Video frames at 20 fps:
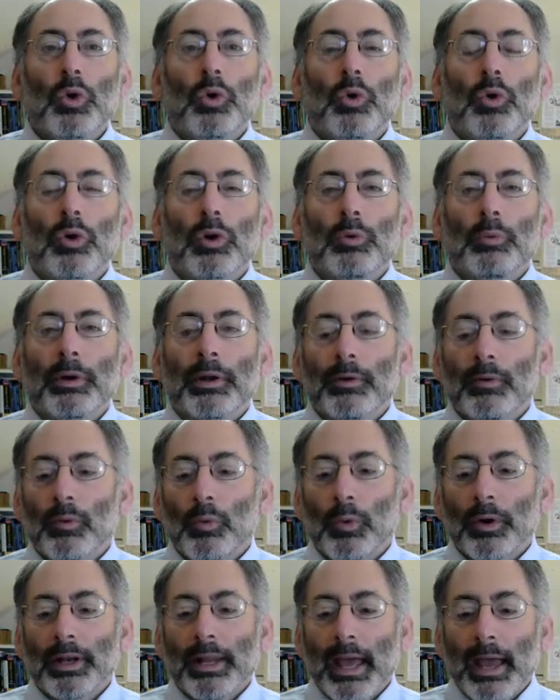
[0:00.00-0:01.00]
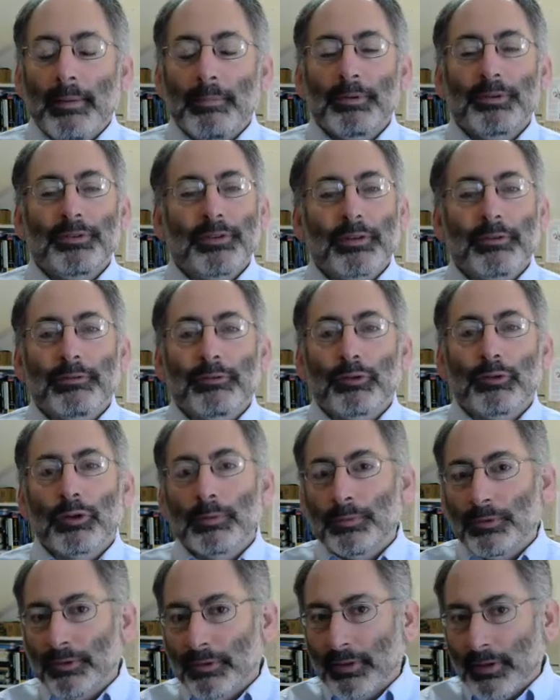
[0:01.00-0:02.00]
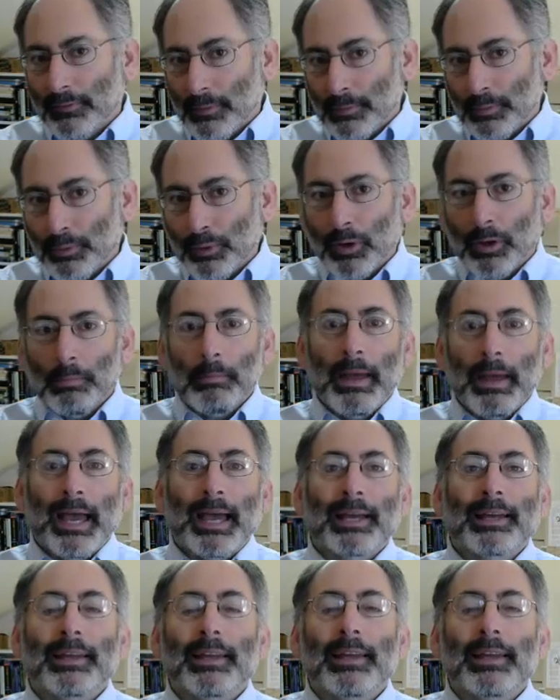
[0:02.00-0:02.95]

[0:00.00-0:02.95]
or when what happens in the forums is never brought back